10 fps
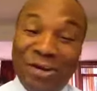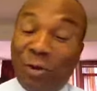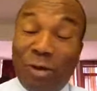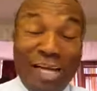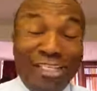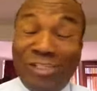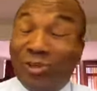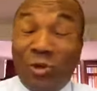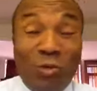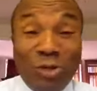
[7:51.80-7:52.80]
Otherwise, you
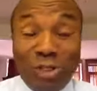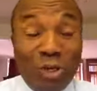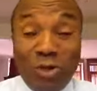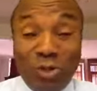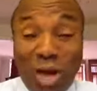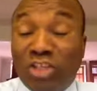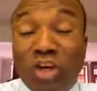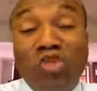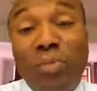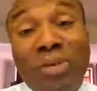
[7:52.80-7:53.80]
don't, you know, you are
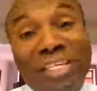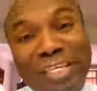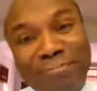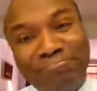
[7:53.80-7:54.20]
just so busy.